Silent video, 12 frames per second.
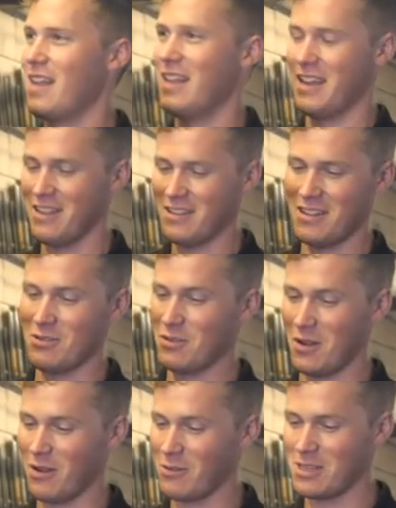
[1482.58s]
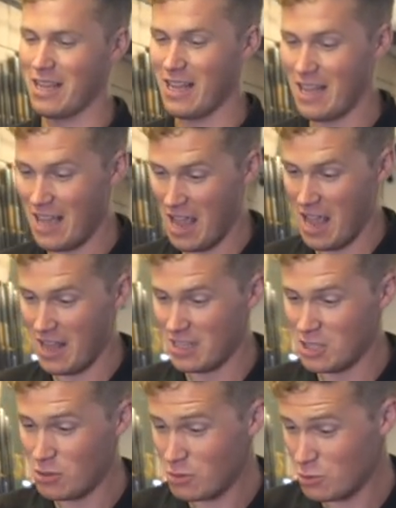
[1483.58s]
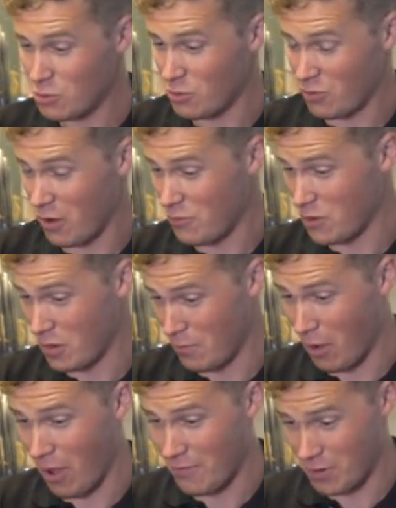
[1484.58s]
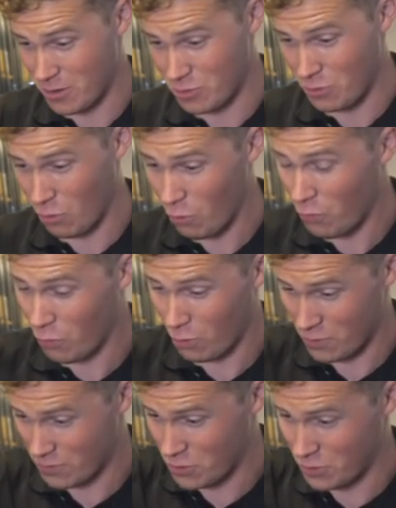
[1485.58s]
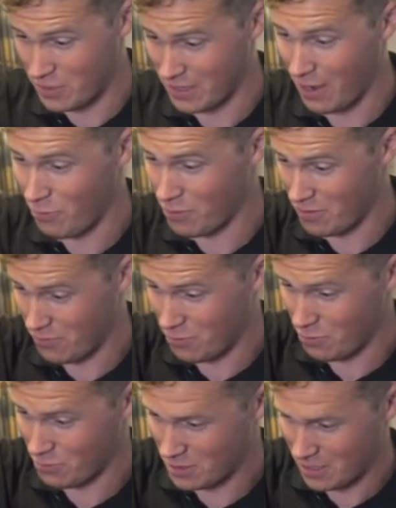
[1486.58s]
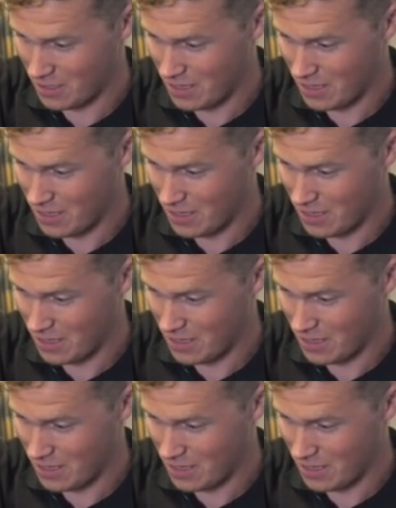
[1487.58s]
There you go. This is not the sort of rifle you're going to buy if you're going to do an awful lot of shooting, I wouldn't have thought.